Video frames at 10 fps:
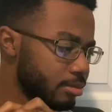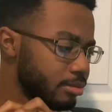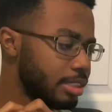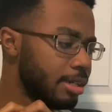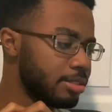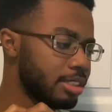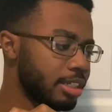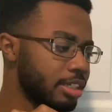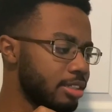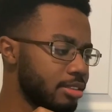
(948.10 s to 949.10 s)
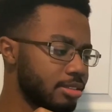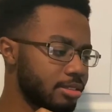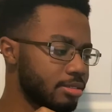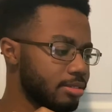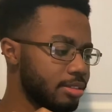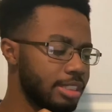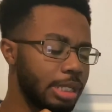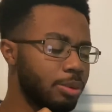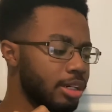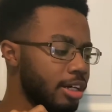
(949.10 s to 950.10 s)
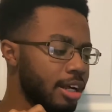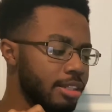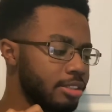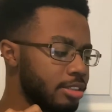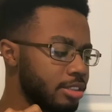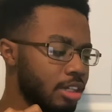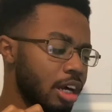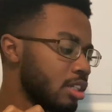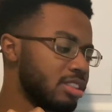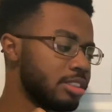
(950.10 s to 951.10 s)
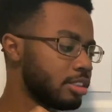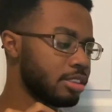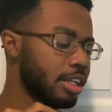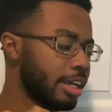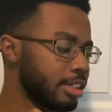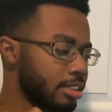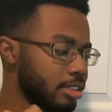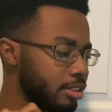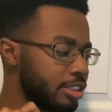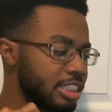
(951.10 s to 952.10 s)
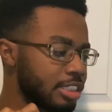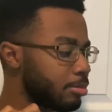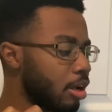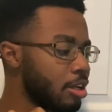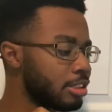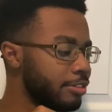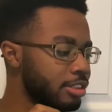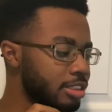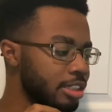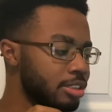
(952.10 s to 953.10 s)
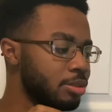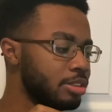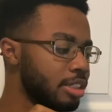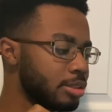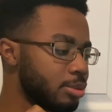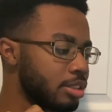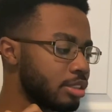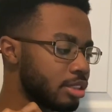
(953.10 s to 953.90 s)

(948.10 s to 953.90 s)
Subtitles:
know what I'm saying? D1 college. Like, you're just the smallest if you're 6'2", 6'1".